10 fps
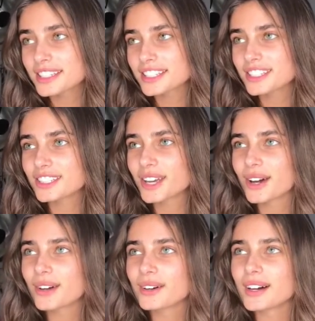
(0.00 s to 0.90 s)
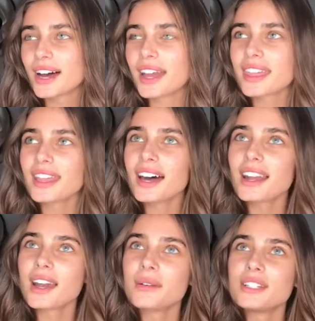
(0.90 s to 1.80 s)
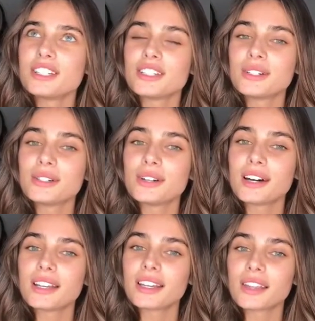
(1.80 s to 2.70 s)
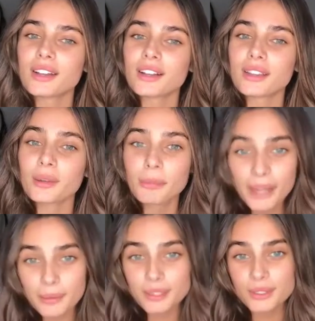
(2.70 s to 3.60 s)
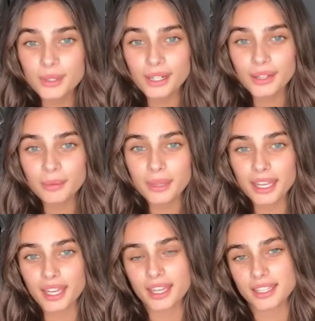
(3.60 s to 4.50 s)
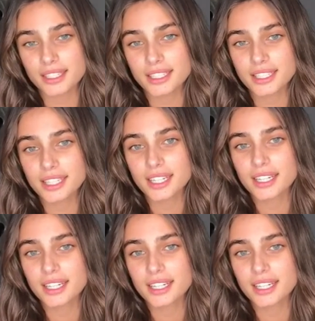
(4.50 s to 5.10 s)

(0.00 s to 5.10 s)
So I thought I would do another little makeup tutorial because